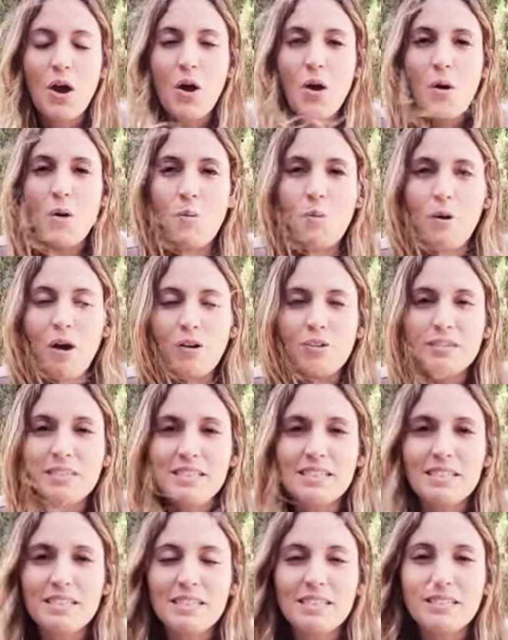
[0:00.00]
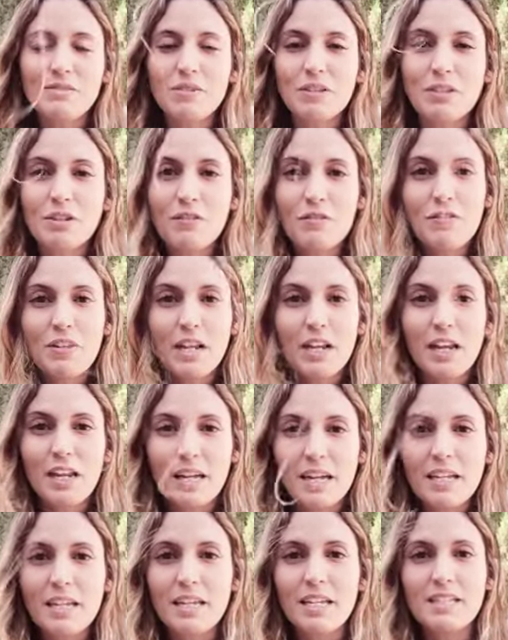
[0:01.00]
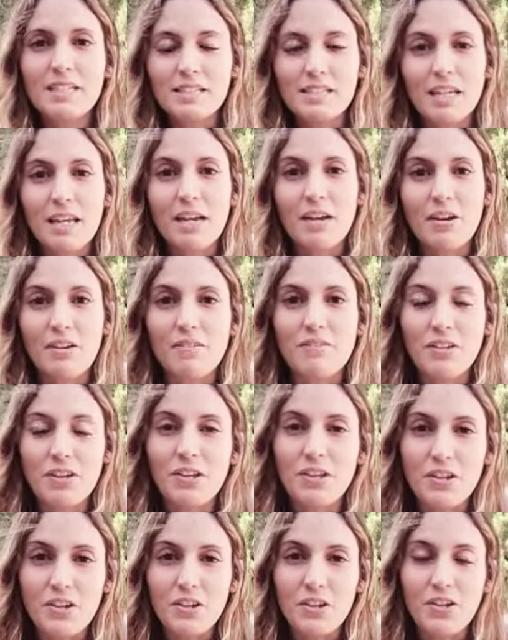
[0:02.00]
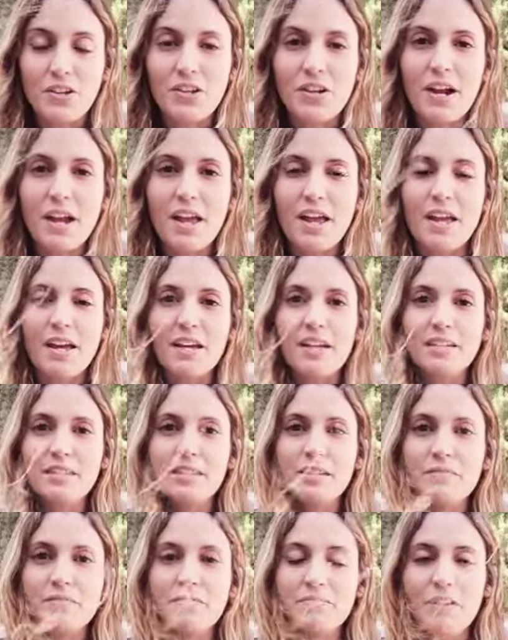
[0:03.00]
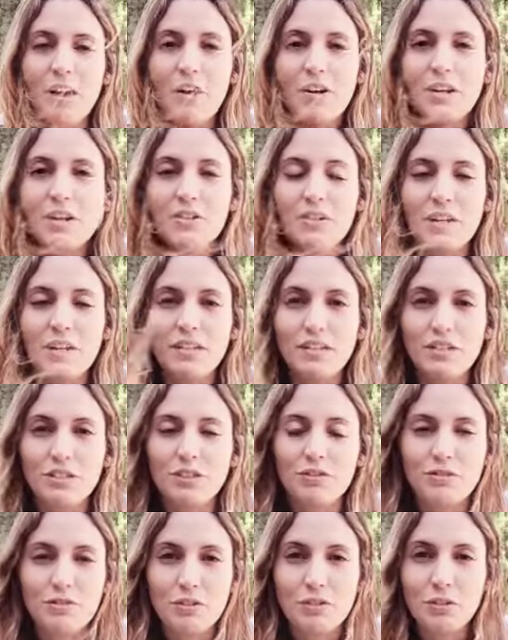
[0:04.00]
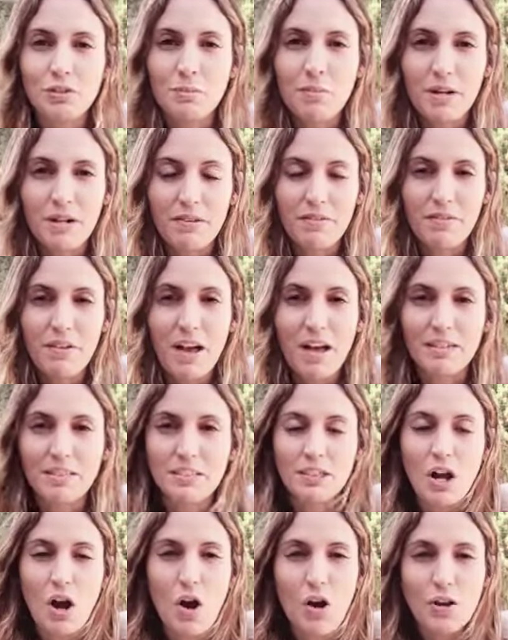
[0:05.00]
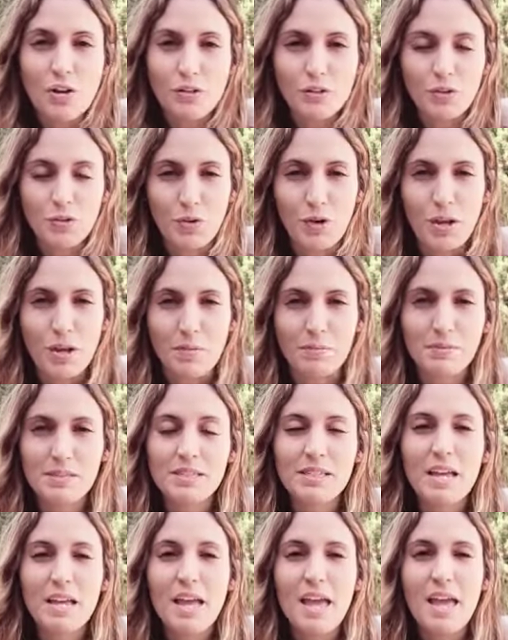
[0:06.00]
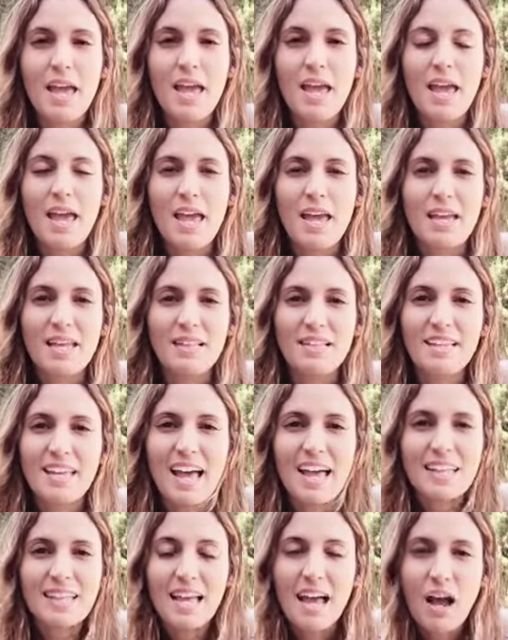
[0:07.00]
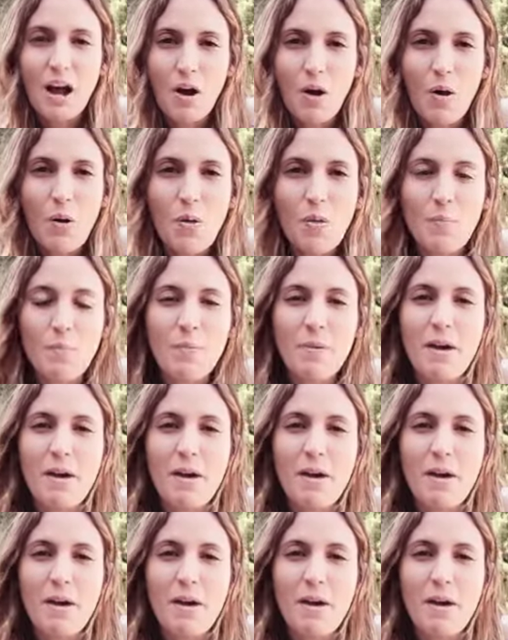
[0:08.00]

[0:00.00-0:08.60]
Well, this is one of the luckiest day of the year and very good energy for you to manifest all your dreams and get that hope,